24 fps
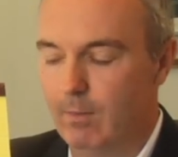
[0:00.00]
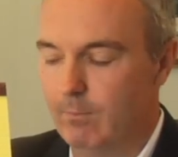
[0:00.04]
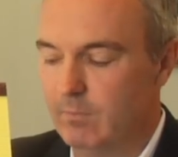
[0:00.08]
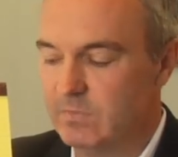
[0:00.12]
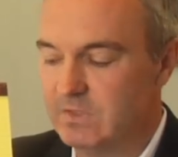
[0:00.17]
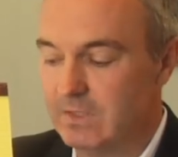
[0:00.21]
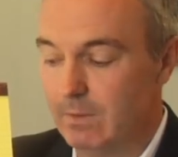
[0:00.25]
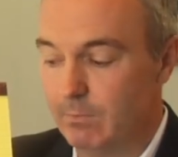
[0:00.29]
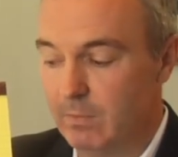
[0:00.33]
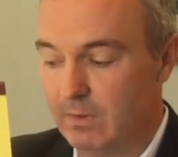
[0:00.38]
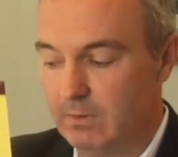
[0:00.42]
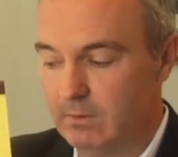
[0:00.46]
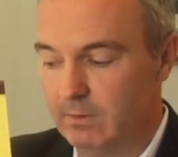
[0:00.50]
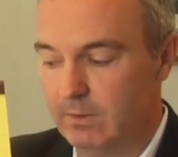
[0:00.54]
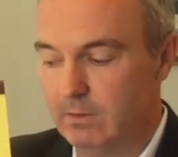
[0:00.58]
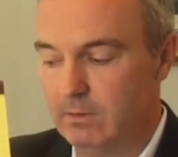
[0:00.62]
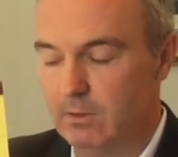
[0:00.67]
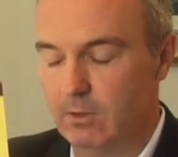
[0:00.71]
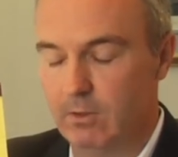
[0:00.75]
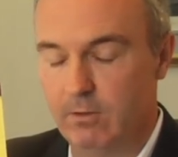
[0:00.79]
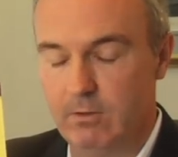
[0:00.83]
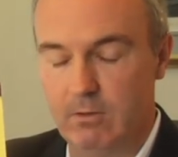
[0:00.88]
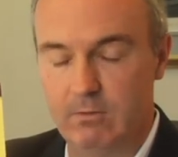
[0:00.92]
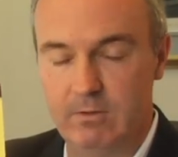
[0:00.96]
Typically
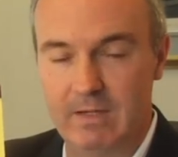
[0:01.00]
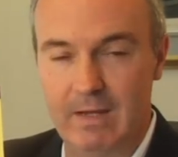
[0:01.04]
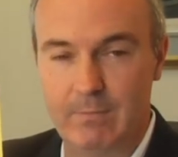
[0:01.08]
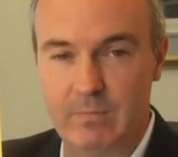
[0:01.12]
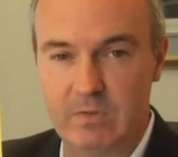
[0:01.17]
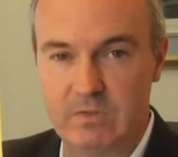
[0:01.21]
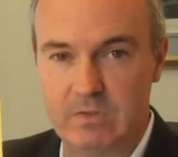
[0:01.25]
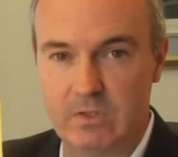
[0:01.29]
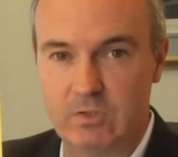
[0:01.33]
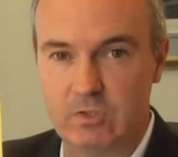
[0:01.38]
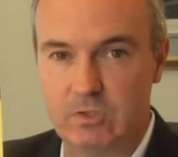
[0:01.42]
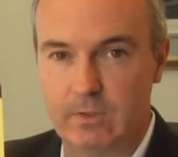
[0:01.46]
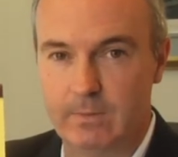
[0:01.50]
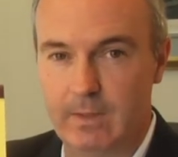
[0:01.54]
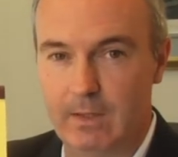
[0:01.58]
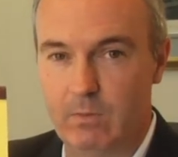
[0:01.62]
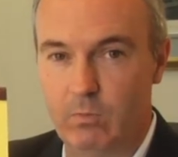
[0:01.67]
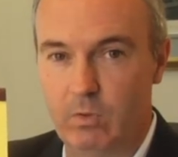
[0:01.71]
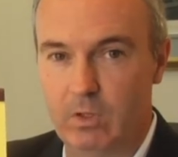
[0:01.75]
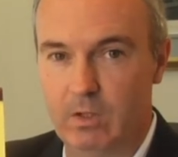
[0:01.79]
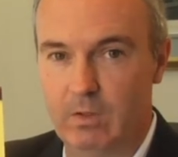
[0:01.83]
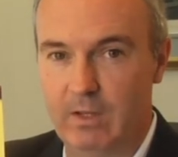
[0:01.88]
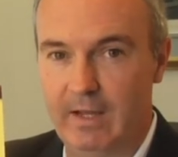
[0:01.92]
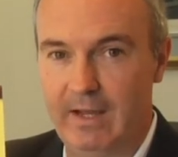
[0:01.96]
during your deposition, they
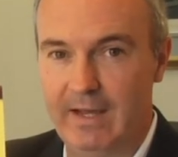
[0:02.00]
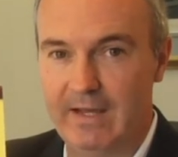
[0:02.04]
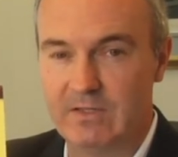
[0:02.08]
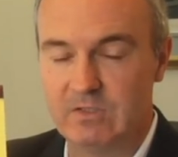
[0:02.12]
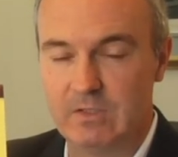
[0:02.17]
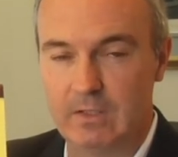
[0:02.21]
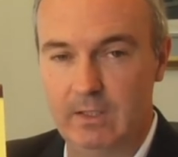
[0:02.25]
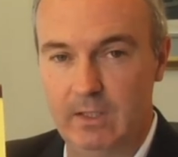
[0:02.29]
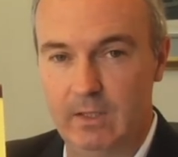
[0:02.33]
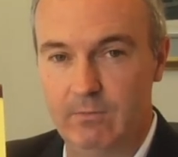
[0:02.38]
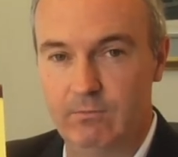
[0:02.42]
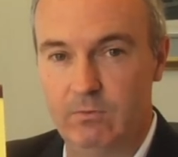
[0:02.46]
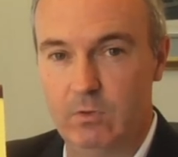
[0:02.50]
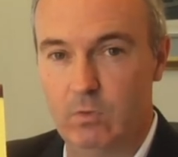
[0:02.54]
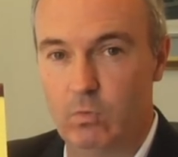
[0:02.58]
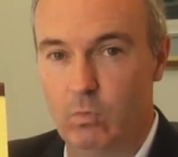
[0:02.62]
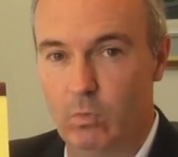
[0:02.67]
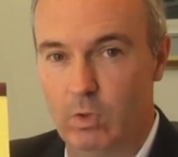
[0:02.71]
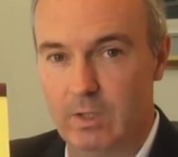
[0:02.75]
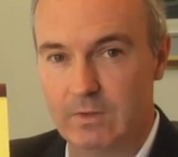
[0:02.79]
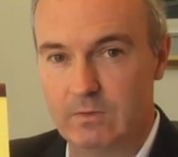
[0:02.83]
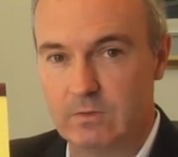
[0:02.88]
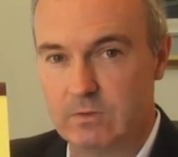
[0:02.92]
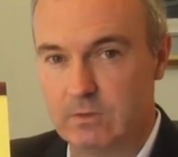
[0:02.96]
will ask if you
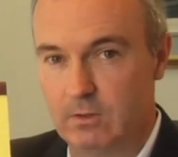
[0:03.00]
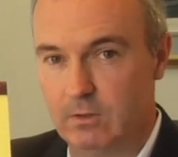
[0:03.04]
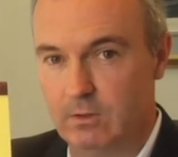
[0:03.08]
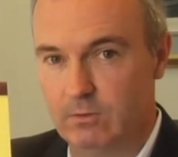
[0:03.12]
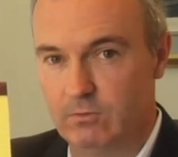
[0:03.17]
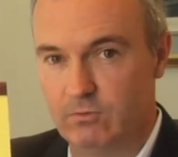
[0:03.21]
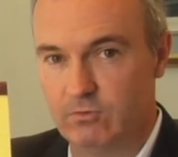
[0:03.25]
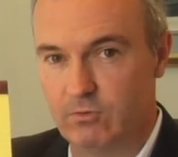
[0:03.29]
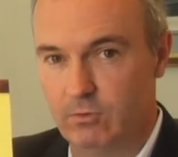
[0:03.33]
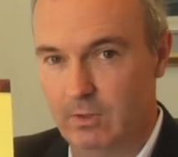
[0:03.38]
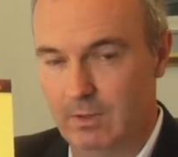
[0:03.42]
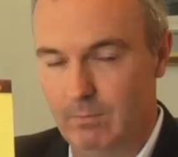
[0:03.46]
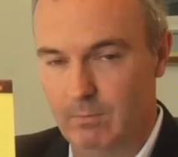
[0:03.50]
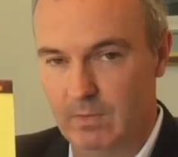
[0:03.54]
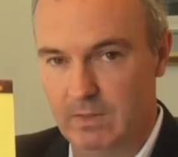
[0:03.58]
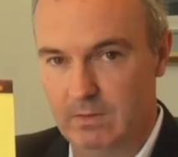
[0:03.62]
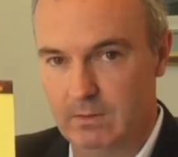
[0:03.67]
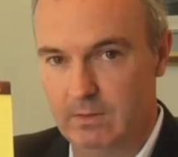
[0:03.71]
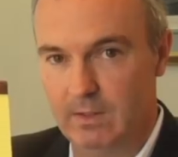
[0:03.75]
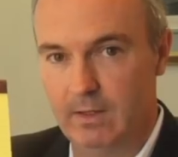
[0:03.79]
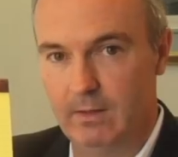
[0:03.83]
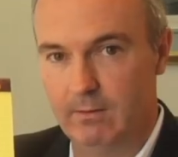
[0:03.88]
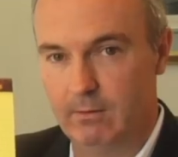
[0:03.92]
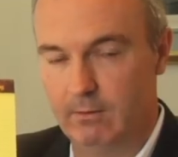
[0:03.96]
want certain treatment
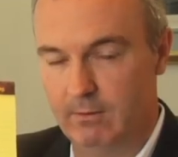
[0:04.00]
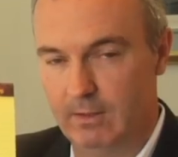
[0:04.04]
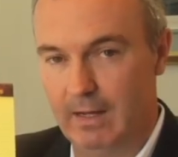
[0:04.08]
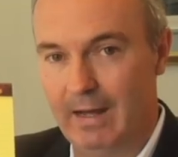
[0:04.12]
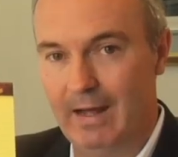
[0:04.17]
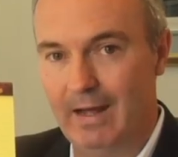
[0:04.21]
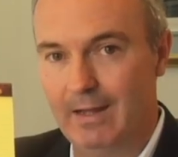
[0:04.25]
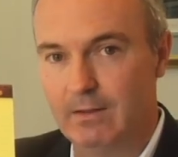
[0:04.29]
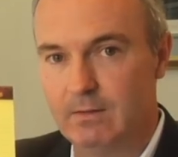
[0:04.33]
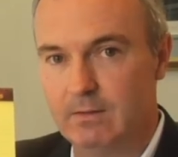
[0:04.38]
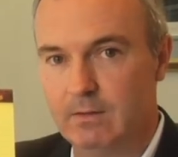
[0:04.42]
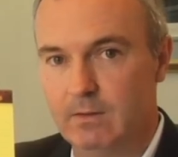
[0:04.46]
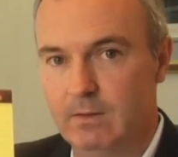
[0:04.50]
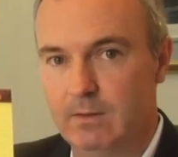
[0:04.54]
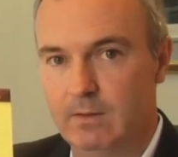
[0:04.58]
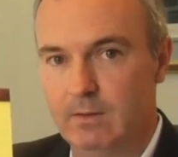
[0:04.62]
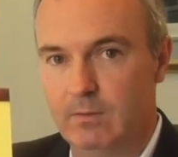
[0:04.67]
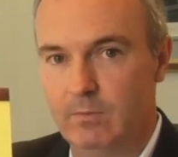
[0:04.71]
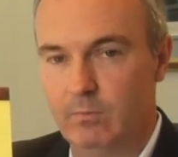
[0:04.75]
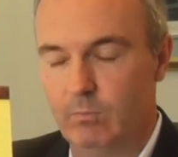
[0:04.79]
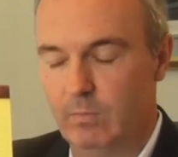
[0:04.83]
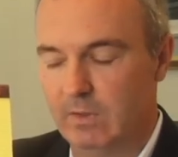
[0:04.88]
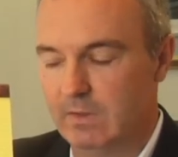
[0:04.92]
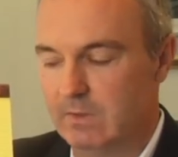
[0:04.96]
done or not,
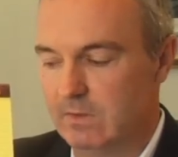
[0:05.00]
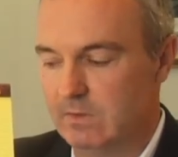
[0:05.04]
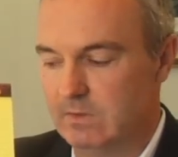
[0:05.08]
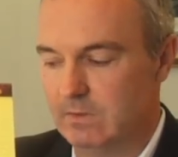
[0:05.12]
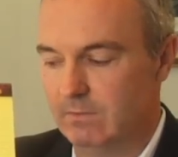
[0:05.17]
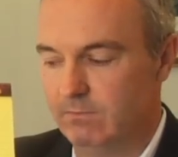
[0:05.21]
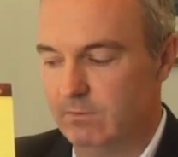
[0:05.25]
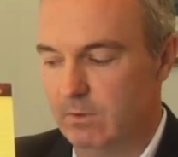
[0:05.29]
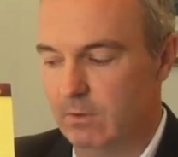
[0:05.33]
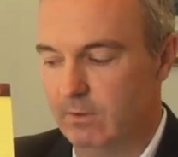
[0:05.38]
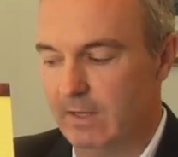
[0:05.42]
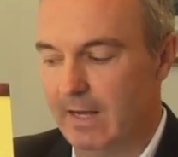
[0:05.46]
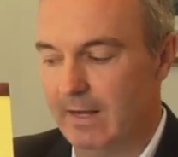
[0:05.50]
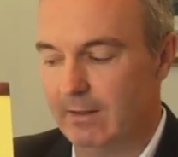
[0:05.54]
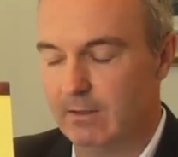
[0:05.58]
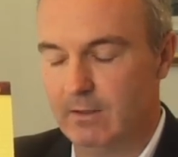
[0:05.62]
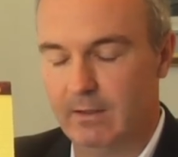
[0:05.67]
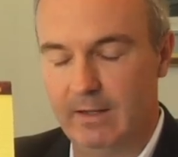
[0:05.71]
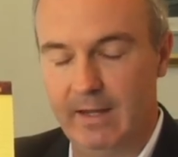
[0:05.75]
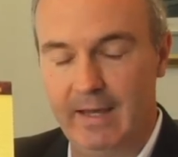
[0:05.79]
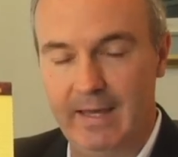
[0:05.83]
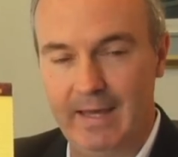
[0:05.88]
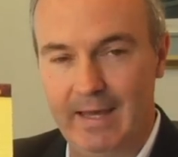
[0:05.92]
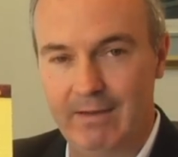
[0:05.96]
because if you're not
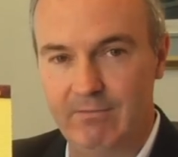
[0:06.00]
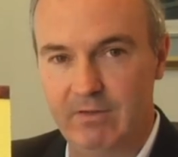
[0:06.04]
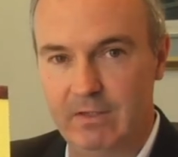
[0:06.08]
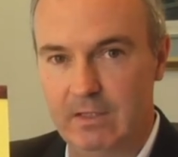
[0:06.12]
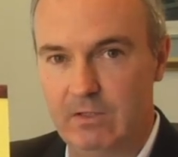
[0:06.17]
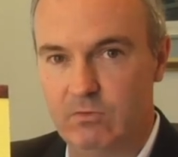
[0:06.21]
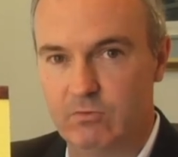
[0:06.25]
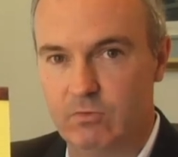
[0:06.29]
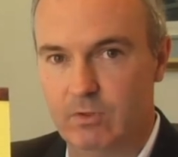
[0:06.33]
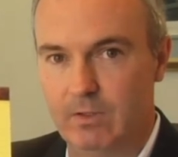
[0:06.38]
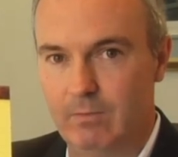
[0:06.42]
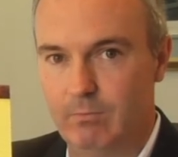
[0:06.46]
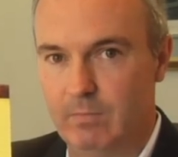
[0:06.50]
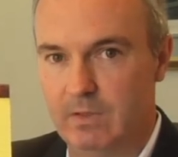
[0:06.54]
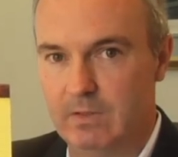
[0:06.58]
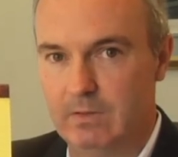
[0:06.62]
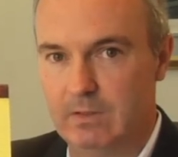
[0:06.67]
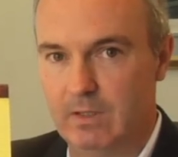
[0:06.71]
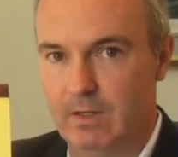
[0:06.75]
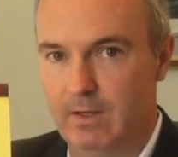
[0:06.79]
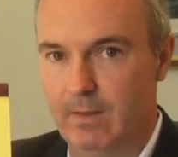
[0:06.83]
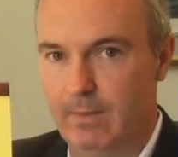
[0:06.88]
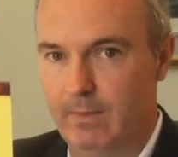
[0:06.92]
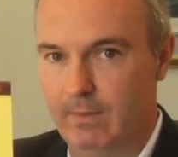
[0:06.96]
going to have any treatment
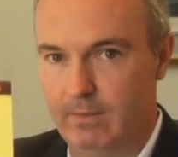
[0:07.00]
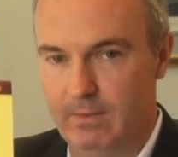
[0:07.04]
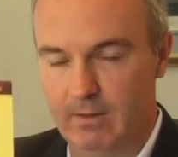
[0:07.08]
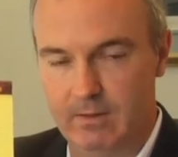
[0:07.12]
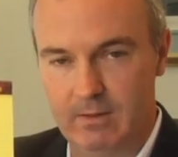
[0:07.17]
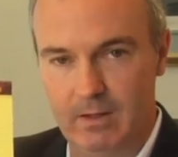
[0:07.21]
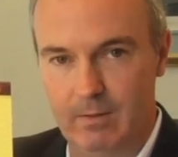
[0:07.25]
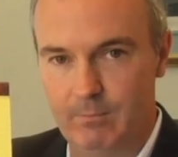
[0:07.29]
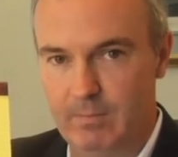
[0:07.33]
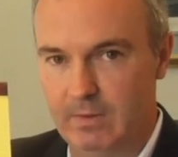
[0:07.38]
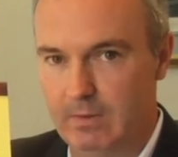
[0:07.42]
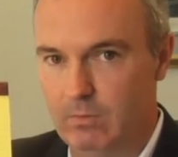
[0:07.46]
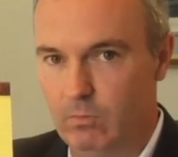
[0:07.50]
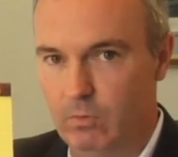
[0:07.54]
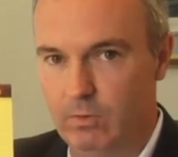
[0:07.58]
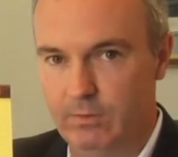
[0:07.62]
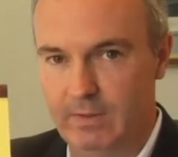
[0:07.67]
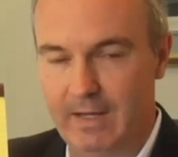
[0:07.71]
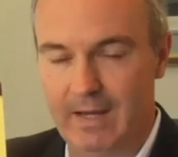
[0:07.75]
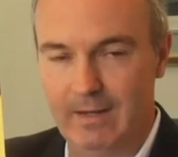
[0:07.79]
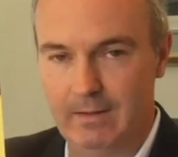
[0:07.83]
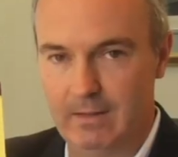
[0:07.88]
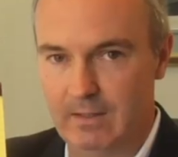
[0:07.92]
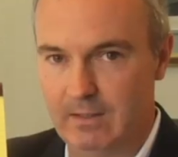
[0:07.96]
done, the company will
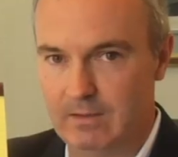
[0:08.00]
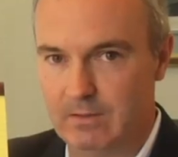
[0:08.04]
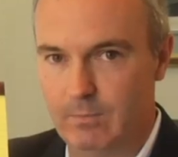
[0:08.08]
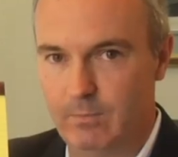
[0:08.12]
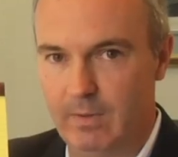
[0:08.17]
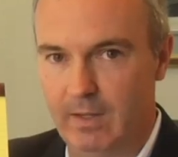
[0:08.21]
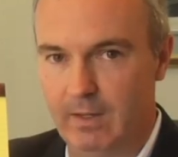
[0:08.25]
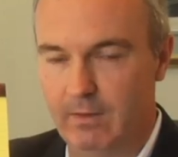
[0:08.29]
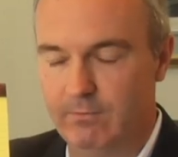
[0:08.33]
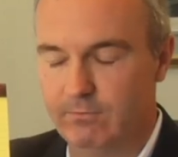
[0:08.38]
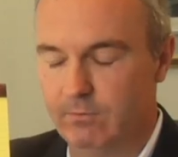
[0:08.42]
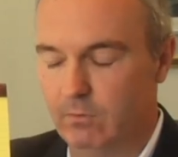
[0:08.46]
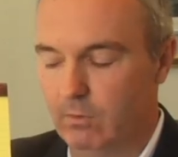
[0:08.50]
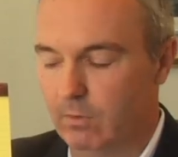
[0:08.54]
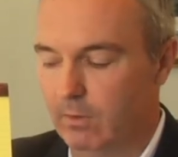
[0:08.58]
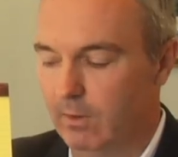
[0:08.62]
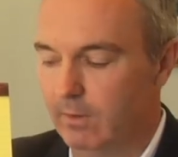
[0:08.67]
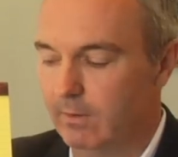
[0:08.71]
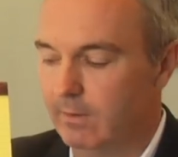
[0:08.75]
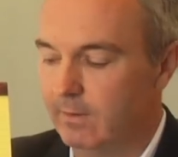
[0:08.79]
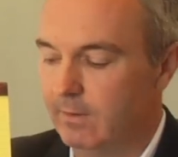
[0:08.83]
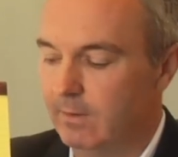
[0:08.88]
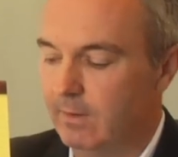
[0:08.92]
not need to pay for it.